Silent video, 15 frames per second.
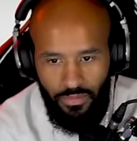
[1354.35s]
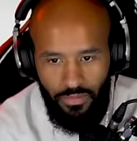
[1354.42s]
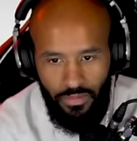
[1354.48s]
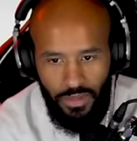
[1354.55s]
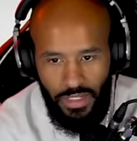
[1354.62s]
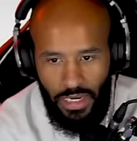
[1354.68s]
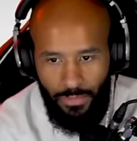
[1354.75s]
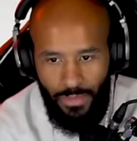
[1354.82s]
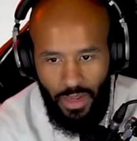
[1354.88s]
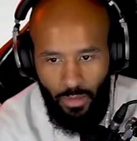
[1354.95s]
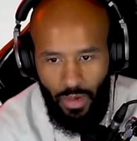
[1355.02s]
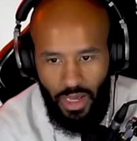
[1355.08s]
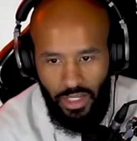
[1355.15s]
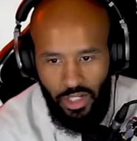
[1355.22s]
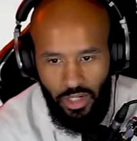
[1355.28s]
Same thing,
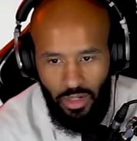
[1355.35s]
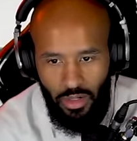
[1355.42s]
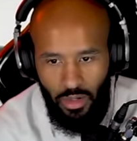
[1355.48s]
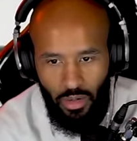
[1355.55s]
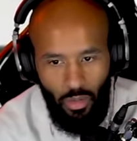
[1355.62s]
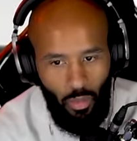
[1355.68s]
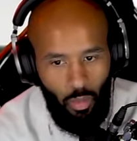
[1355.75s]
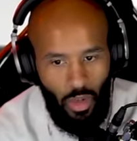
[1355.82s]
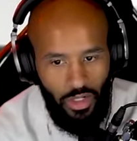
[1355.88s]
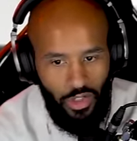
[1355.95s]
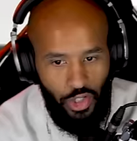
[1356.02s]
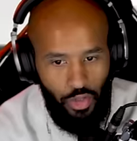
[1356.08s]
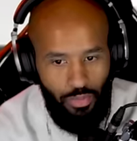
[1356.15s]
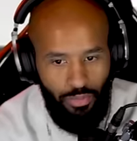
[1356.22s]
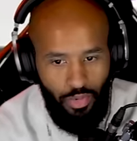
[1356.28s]
watch. 1-2,